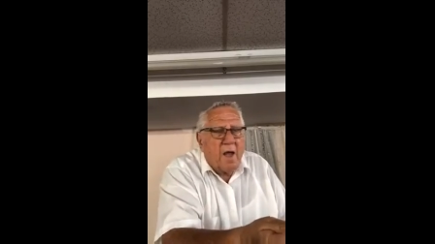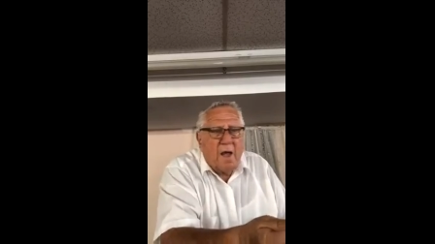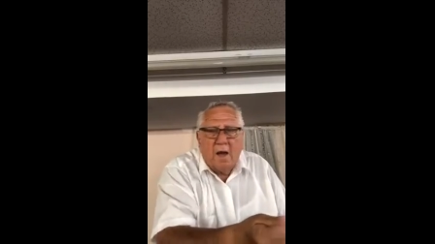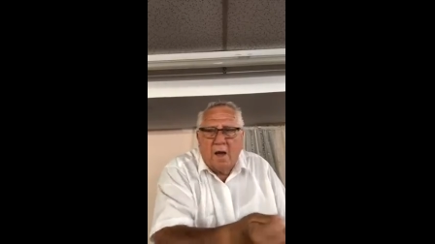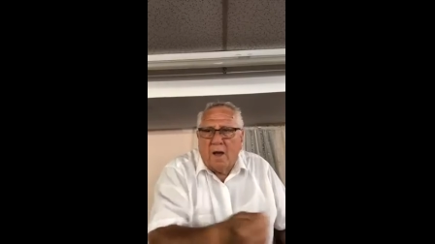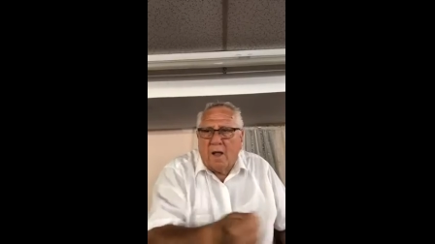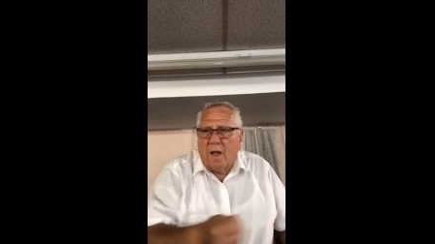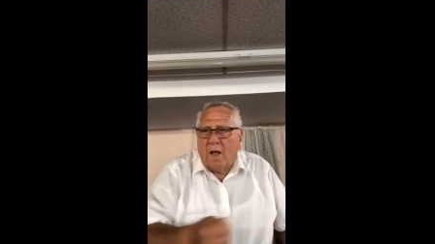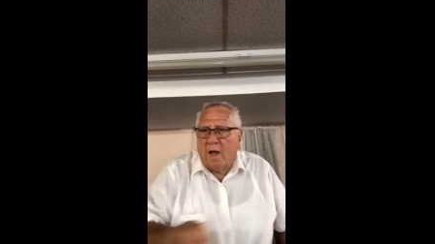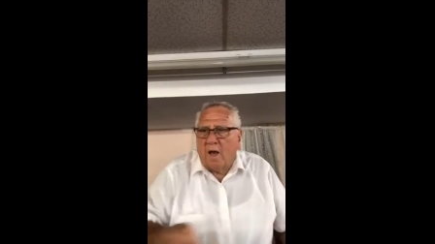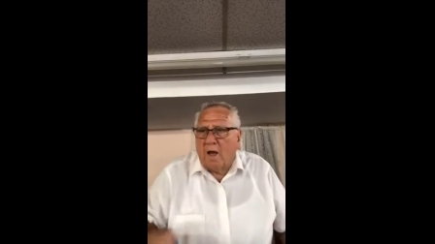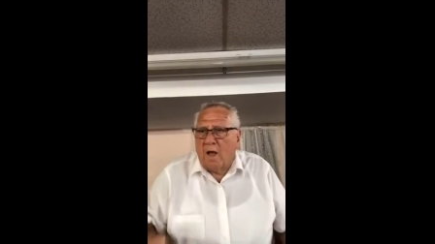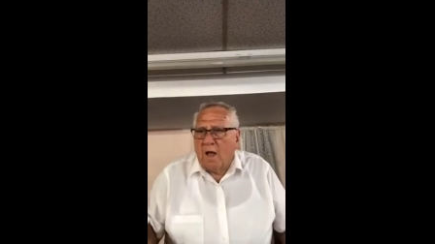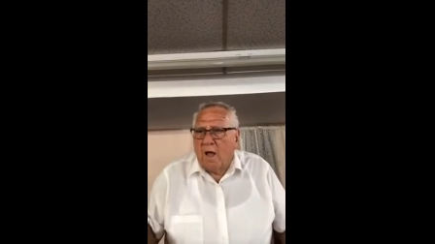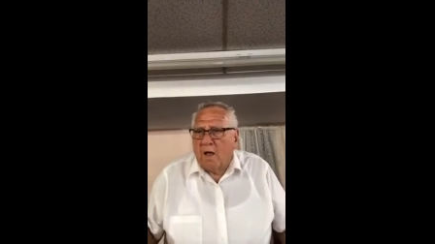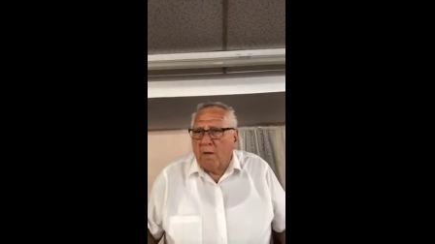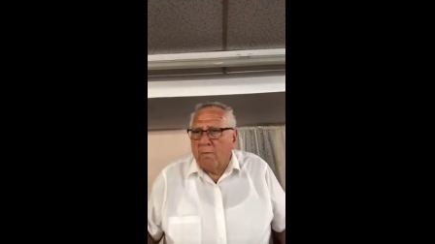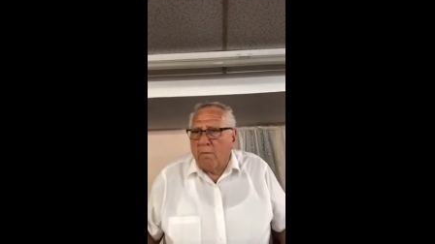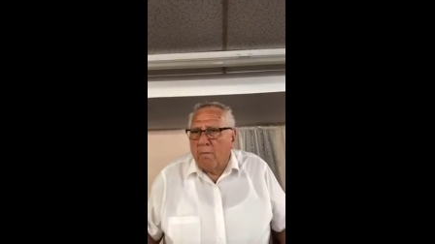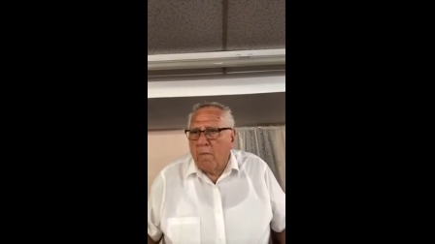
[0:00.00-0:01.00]
And and
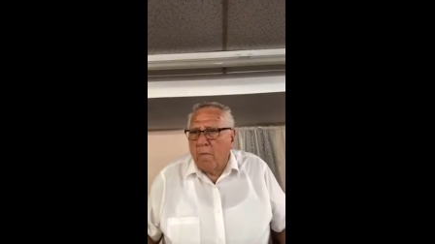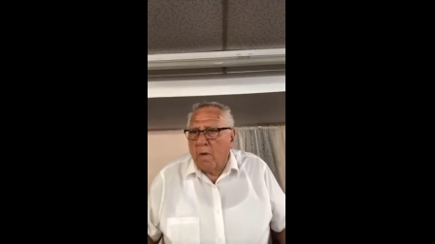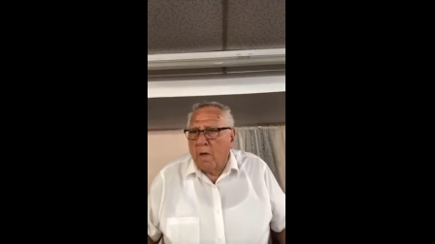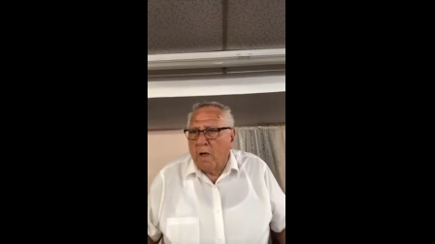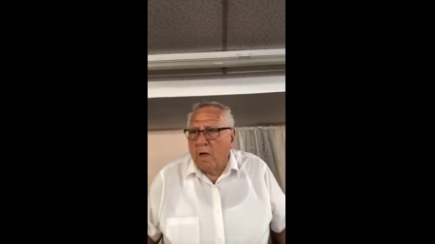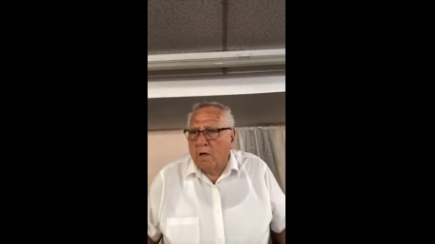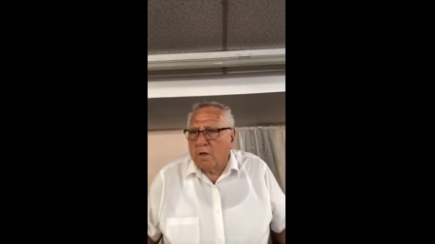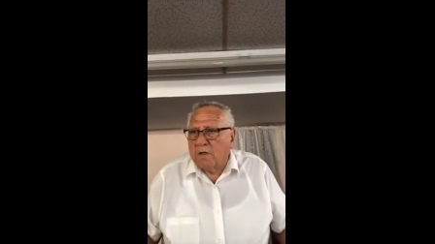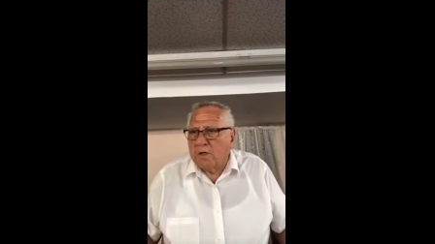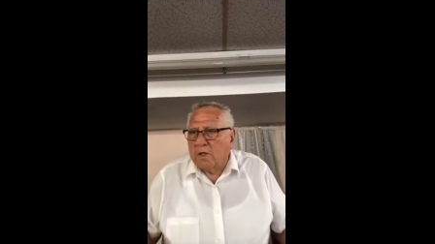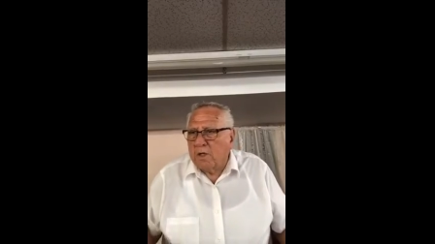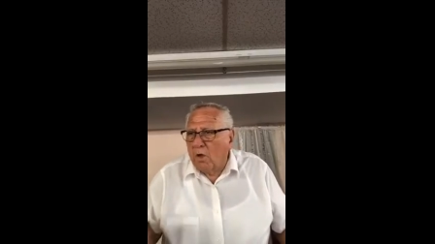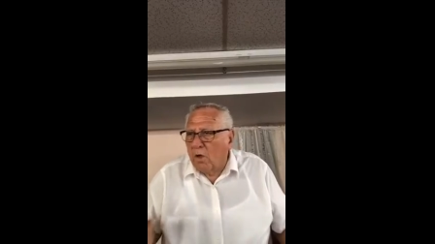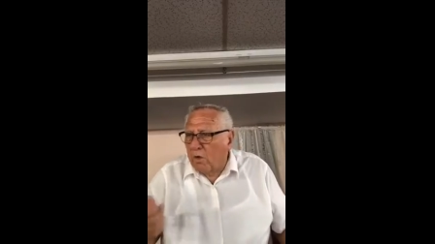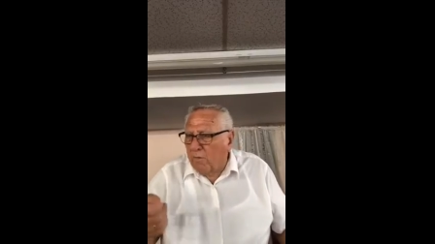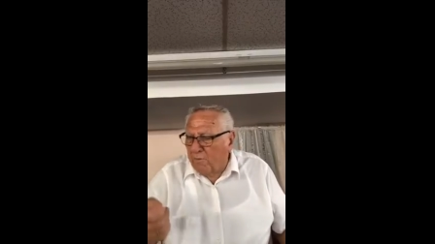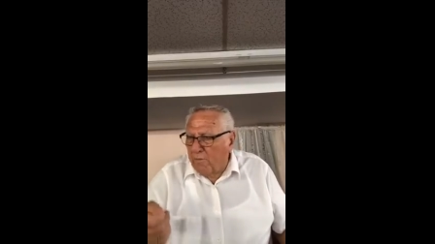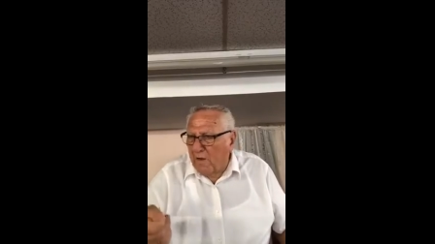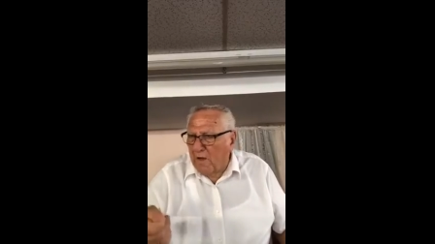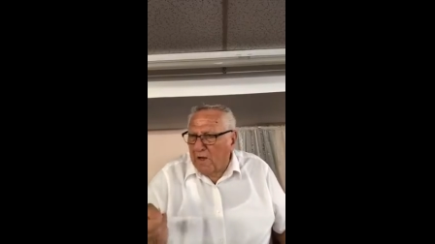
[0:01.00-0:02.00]
it it's you
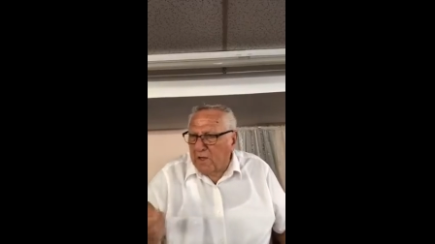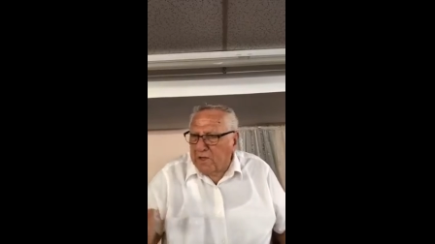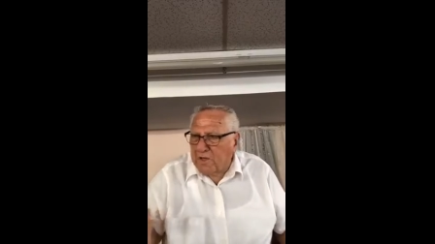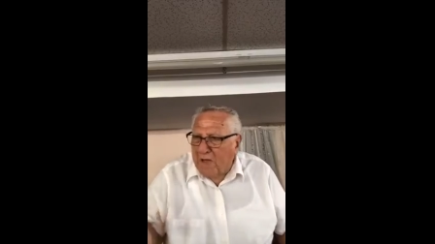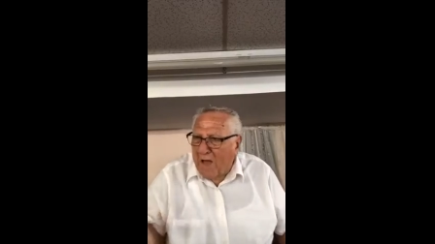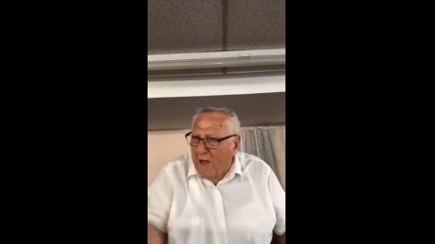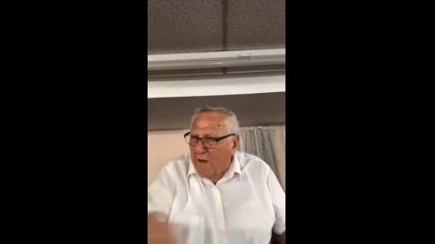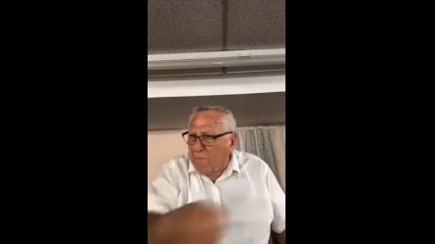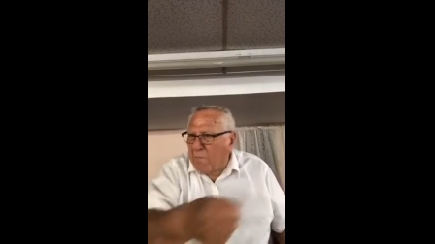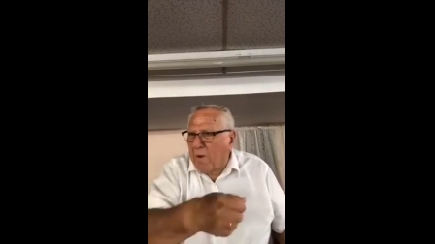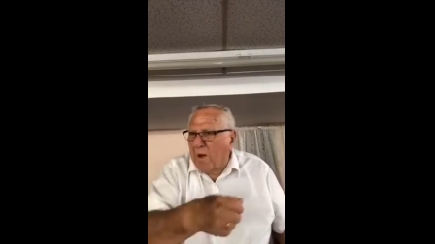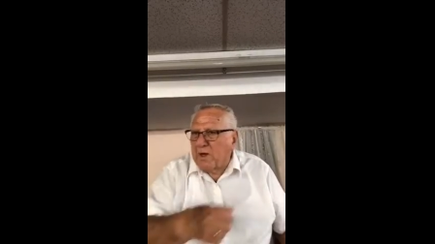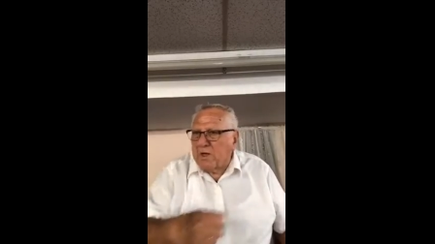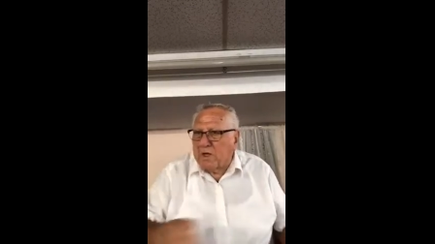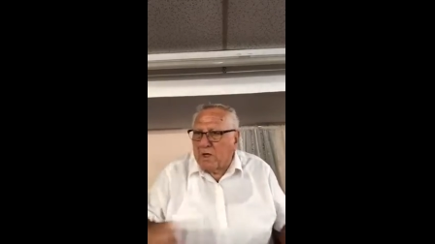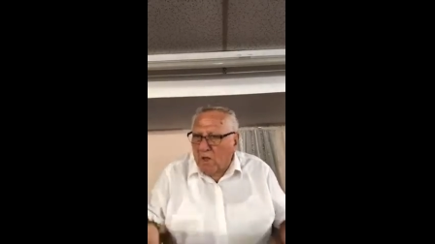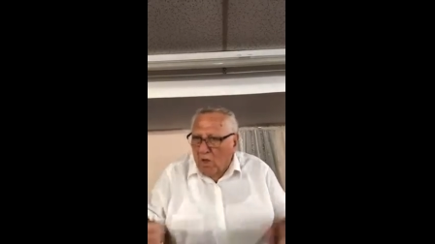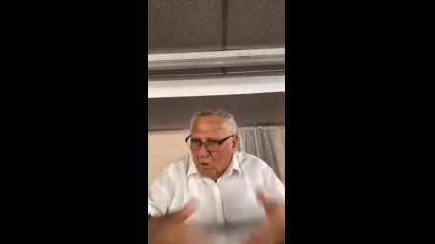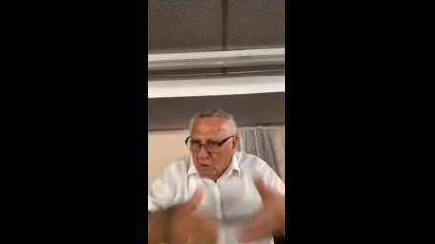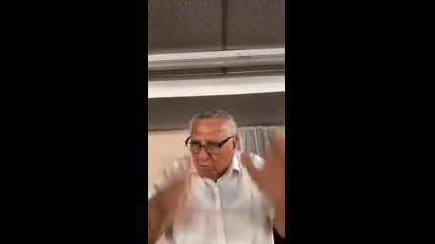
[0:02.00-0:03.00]
can feel it's tight,
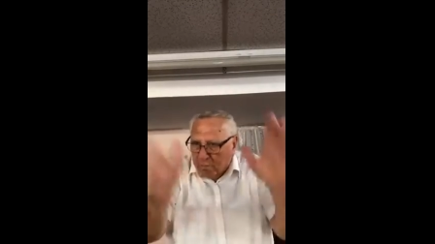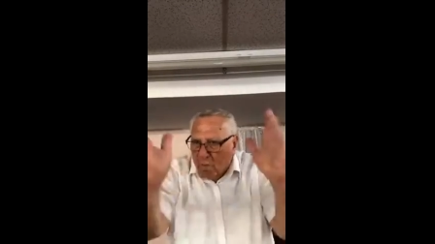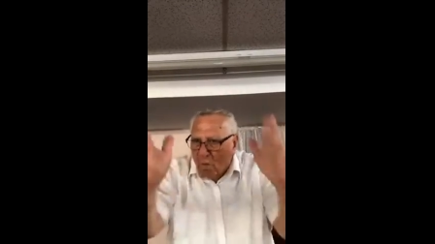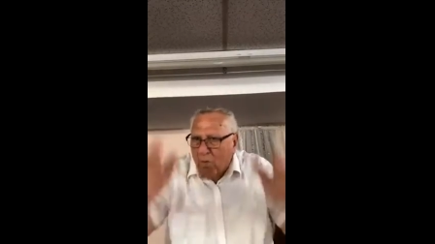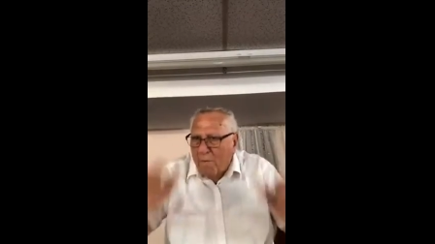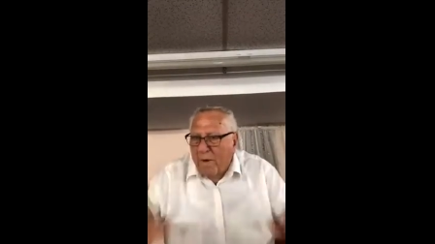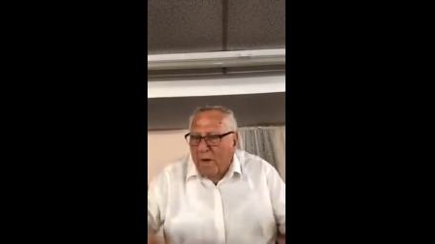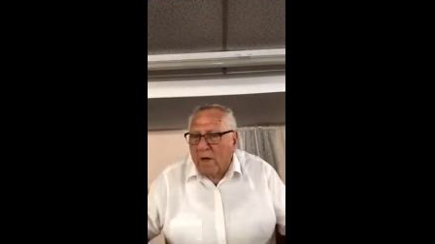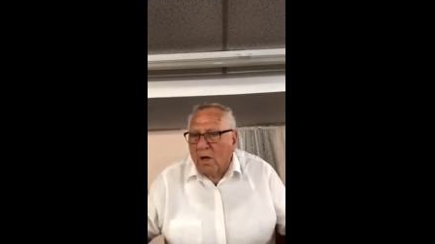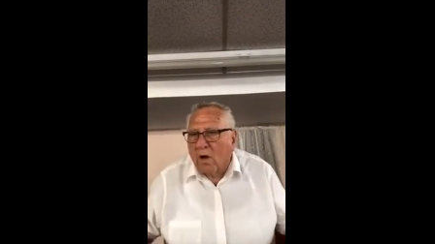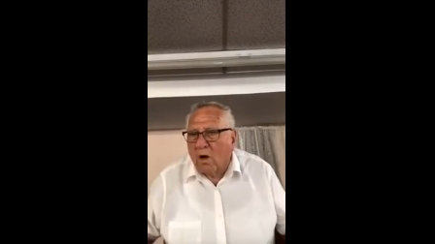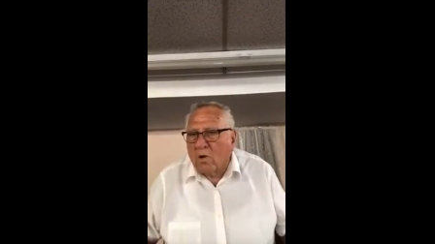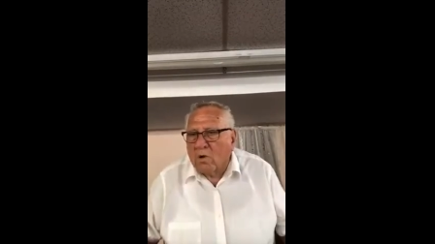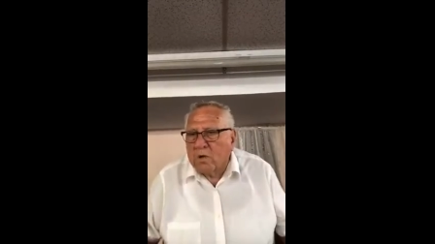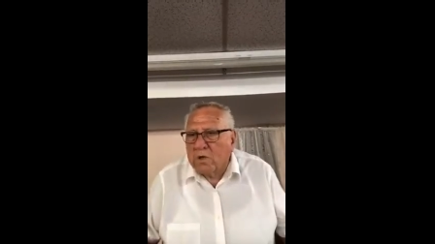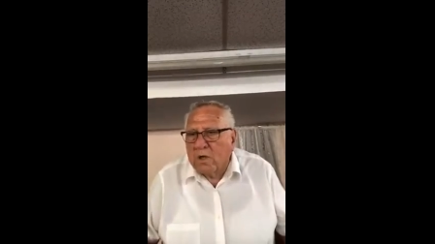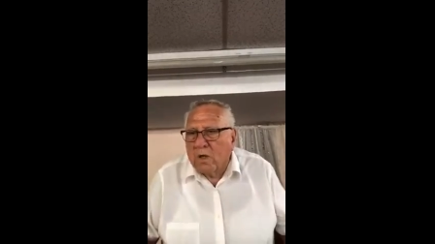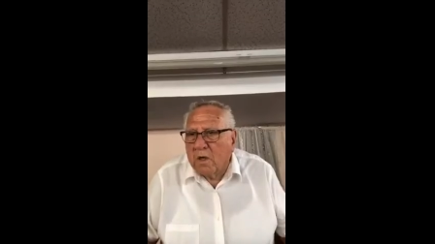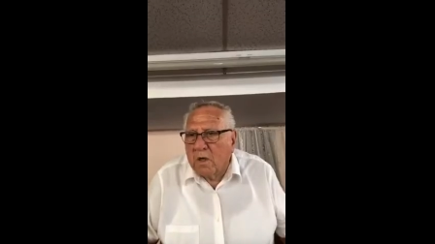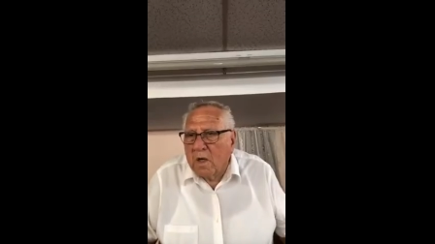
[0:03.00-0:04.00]
breaks it loose, boom, it
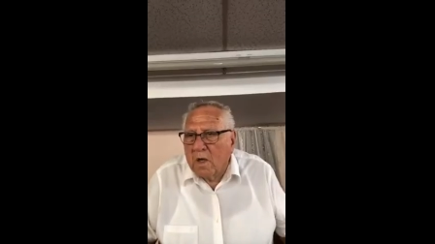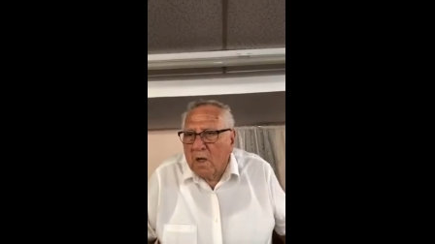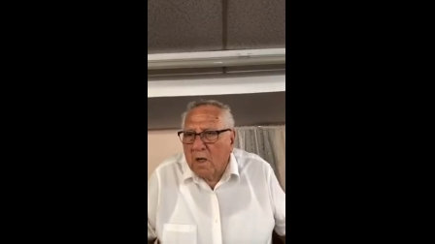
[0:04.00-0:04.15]
goes.